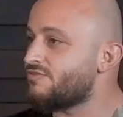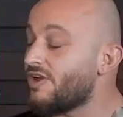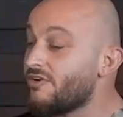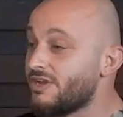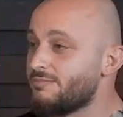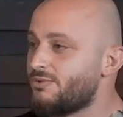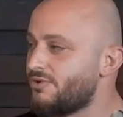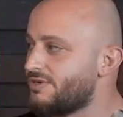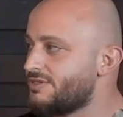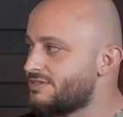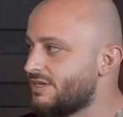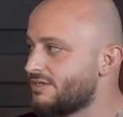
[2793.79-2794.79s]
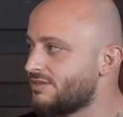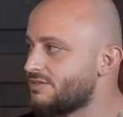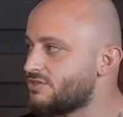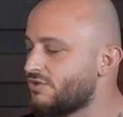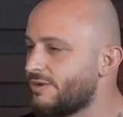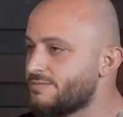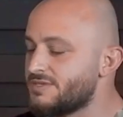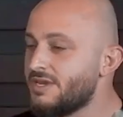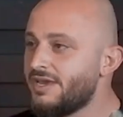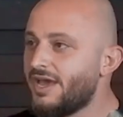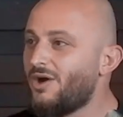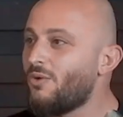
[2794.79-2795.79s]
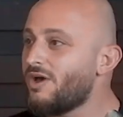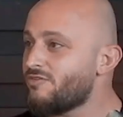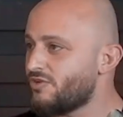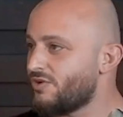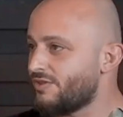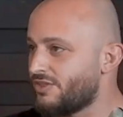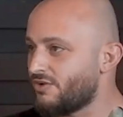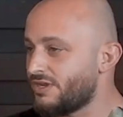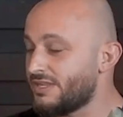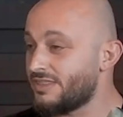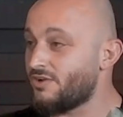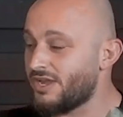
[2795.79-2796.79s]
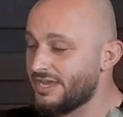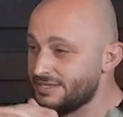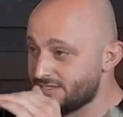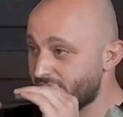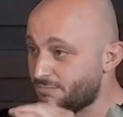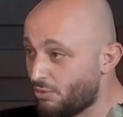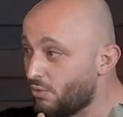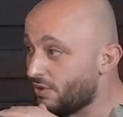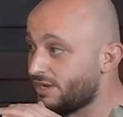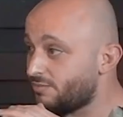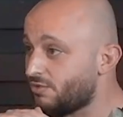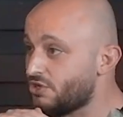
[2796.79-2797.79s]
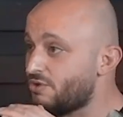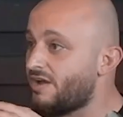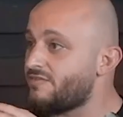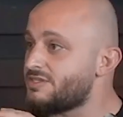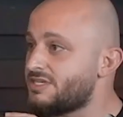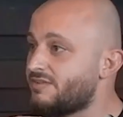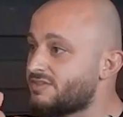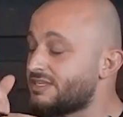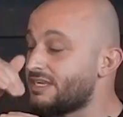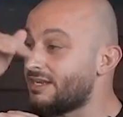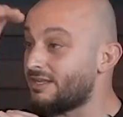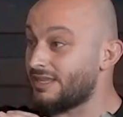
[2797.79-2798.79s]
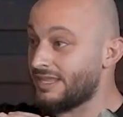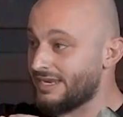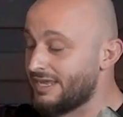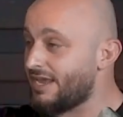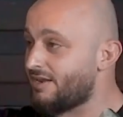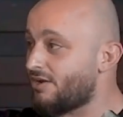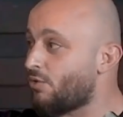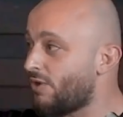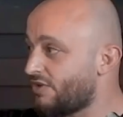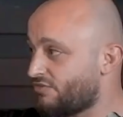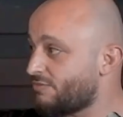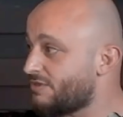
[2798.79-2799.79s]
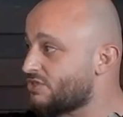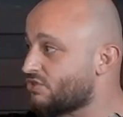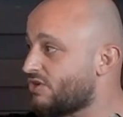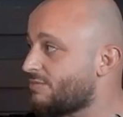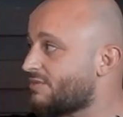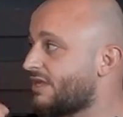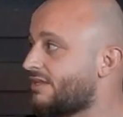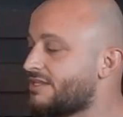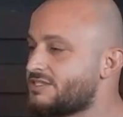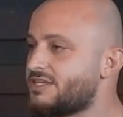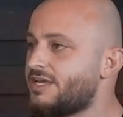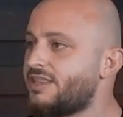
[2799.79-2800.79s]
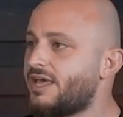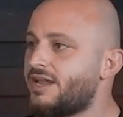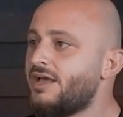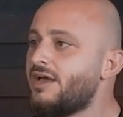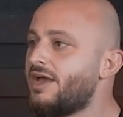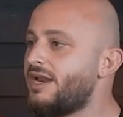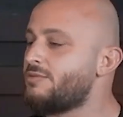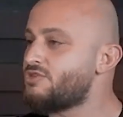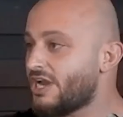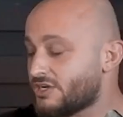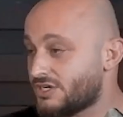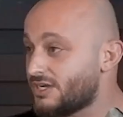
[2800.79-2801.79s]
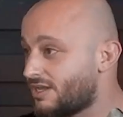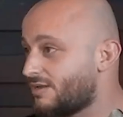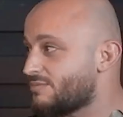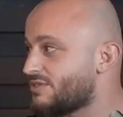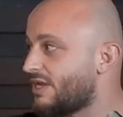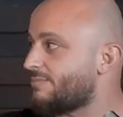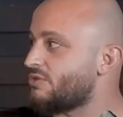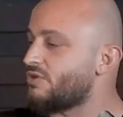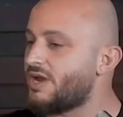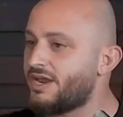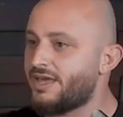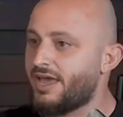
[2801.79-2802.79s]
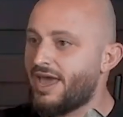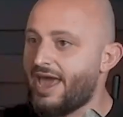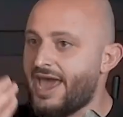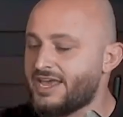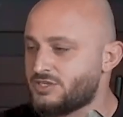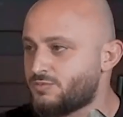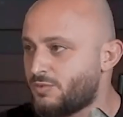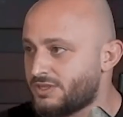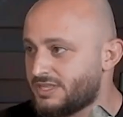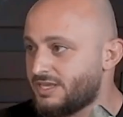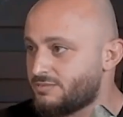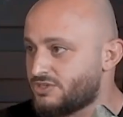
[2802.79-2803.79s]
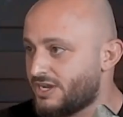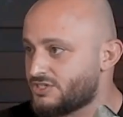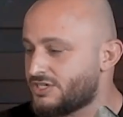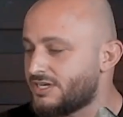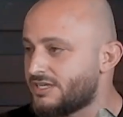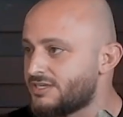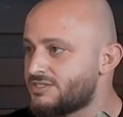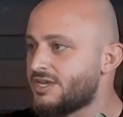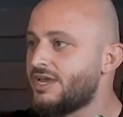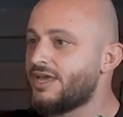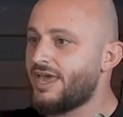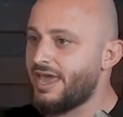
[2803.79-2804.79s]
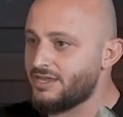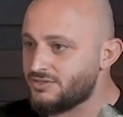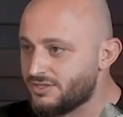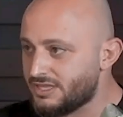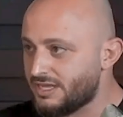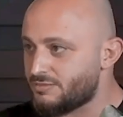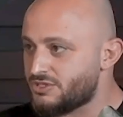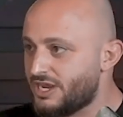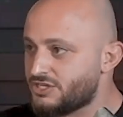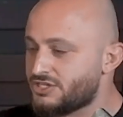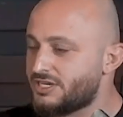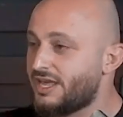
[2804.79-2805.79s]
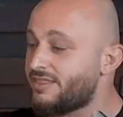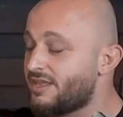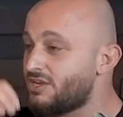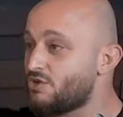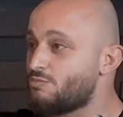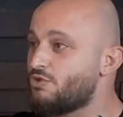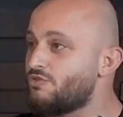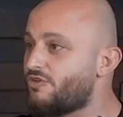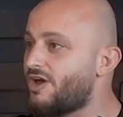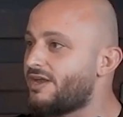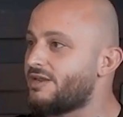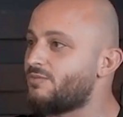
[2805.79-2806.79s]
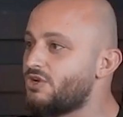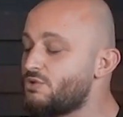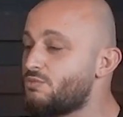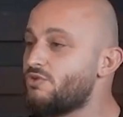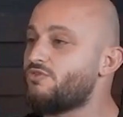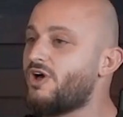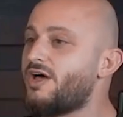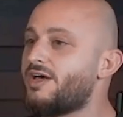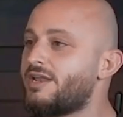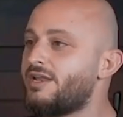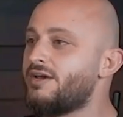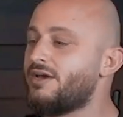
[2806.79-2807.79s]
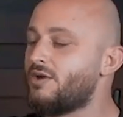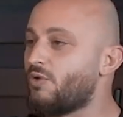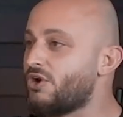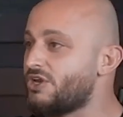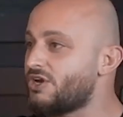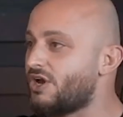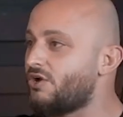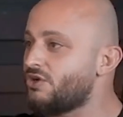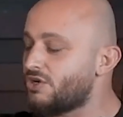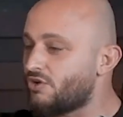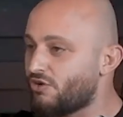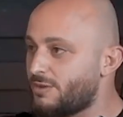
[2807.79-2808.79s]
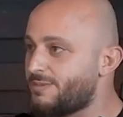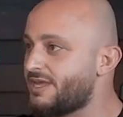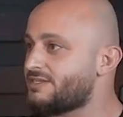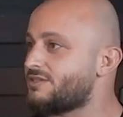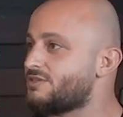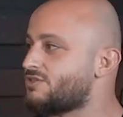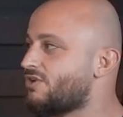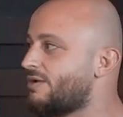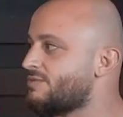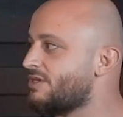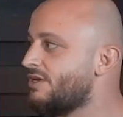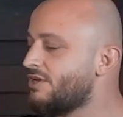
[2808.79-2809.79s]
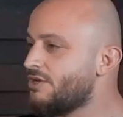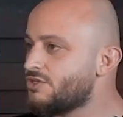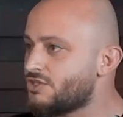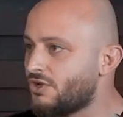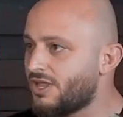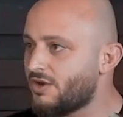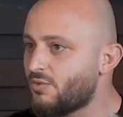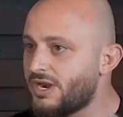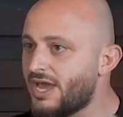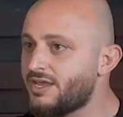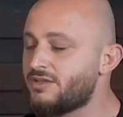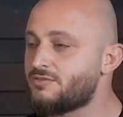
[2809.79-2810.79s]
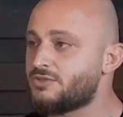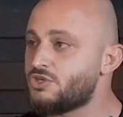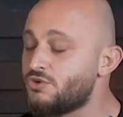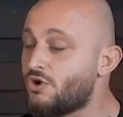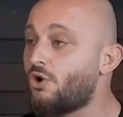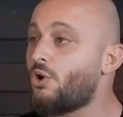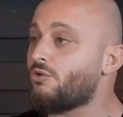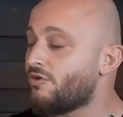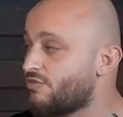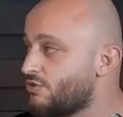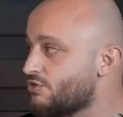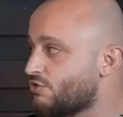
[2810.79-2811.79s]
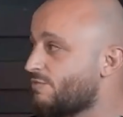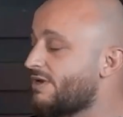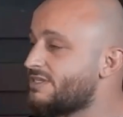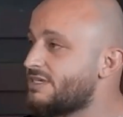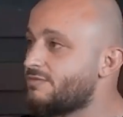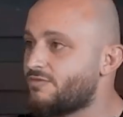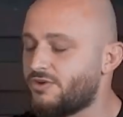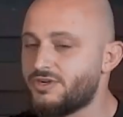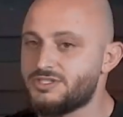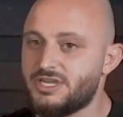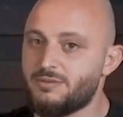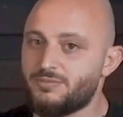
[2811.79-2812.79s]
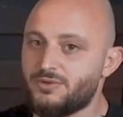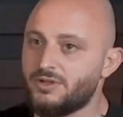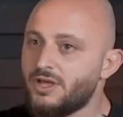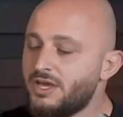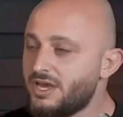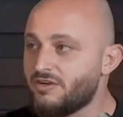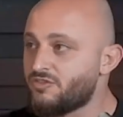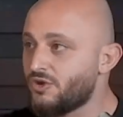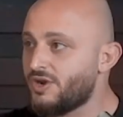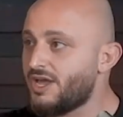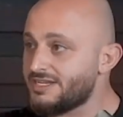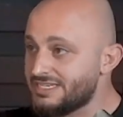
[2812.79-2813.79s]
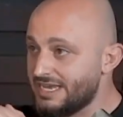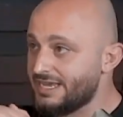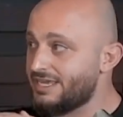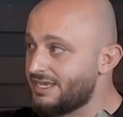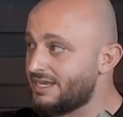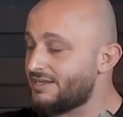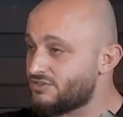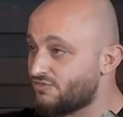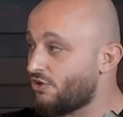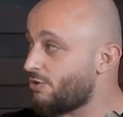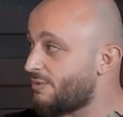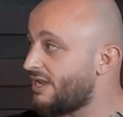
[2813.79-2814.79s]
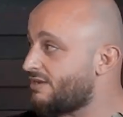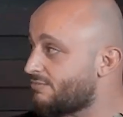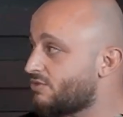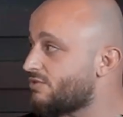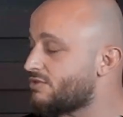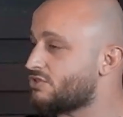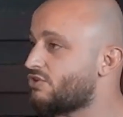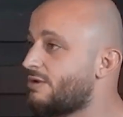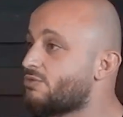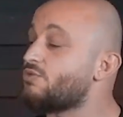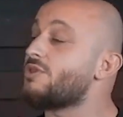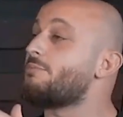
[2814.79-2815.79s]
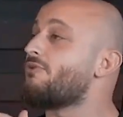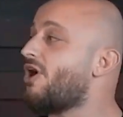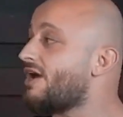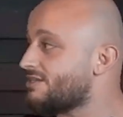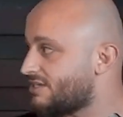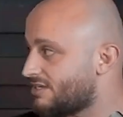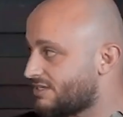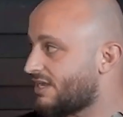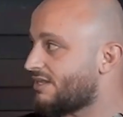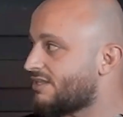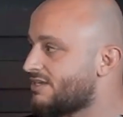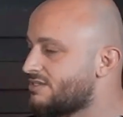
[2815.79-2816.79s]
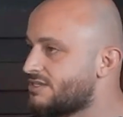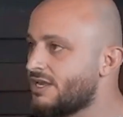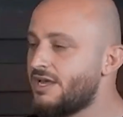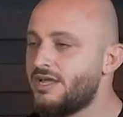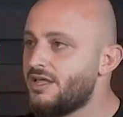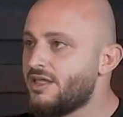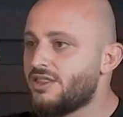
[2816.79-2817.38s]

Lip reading: is very important to stick to the script. However, there is a point where you obviously have to delineate away from the script. Like, let's say that an objection comes up. You got to ask what the objection is, handle the objection, and then you move on. And when you move on, where do you go? You go right back to the script. So like when I do call reviews with my team, for example, if they're not taking it verbatim through the script, through the process at least,